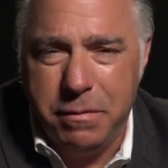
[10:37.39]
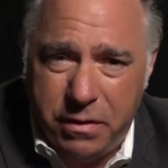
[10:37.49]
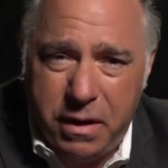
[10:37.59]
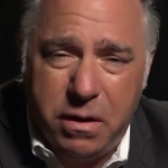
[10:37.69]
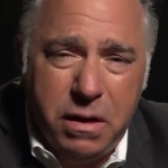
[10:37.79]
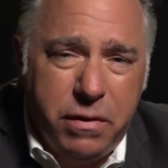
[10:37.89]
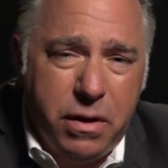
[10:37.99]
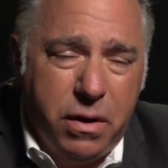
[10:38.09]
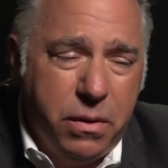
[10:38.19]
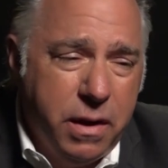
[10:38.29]
I mean, they don't even
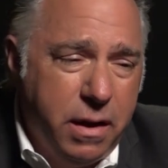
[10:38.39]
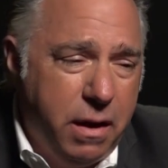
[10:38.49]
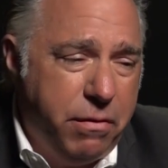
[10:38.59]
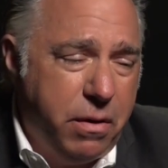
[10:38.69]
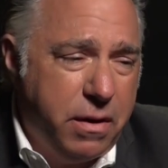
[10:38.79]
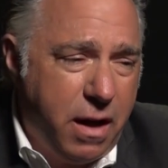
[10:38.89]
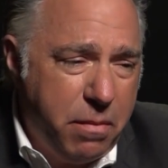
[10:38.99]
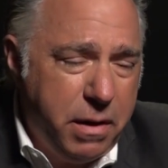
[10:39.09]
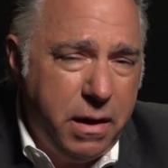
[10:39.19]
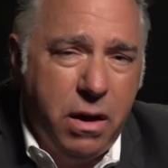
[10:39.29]
know if they're
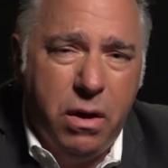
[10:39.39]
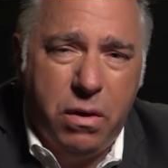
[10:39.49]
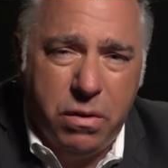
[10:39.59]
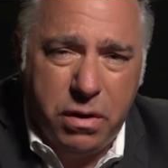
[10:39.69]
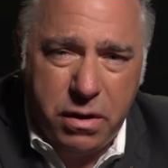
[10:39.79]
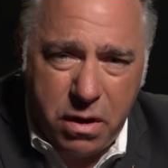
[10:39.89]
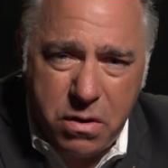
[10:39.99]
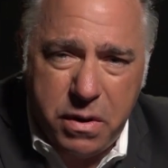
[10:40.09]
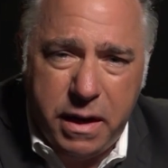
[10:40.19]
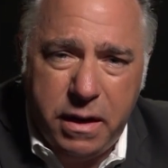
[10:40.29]
coming or
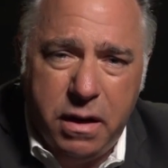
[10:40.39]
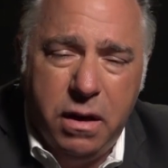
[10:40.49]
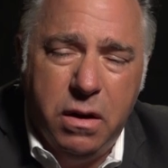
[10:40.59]
going